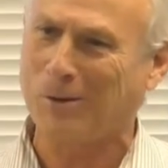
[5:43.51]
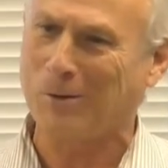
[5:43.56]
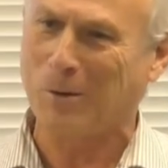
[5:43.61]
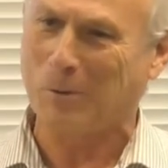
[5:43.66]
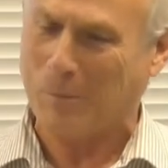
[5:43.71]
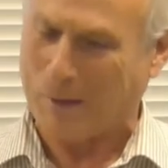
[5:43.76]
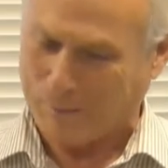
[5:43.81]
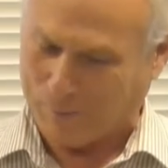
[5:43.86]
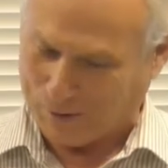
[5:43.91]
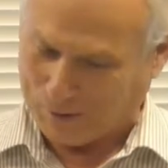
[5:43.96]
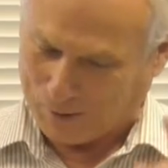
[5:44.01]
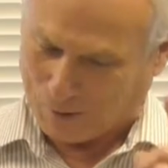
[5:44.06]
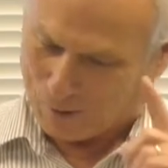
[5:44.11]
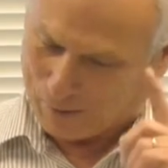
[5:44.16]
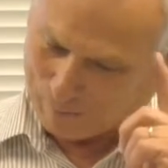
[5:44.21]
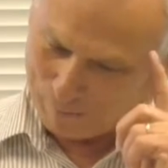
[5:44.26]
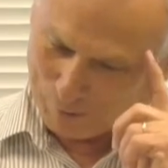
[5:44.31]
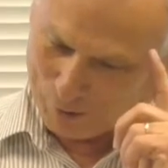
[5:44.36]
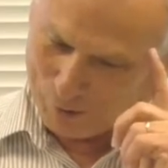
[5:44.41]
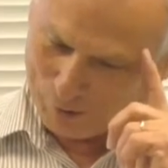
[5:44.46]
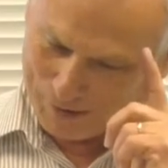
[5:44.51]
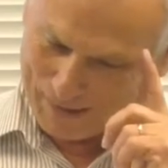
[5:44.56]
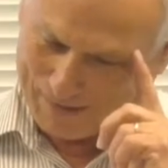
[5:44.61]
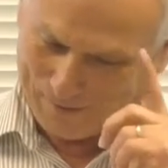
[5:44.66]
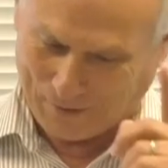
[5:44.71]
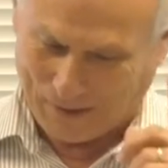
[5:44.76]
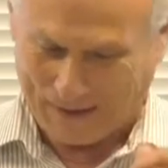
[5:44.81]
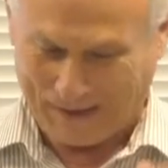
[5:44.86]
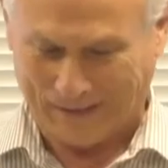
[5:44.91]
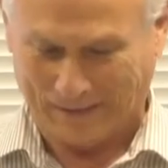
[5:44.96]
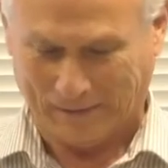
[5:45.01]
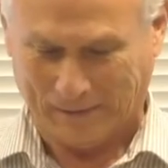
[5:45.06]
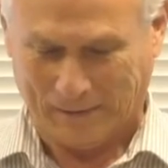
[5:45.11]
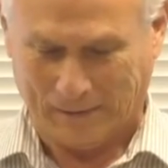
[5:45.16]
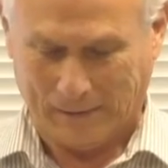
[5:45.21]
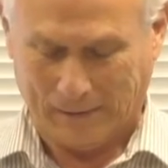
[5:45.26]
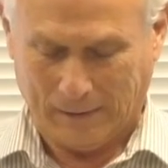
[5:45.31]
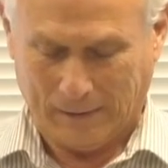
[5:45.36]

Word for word: You know, maybe you don't ever say that,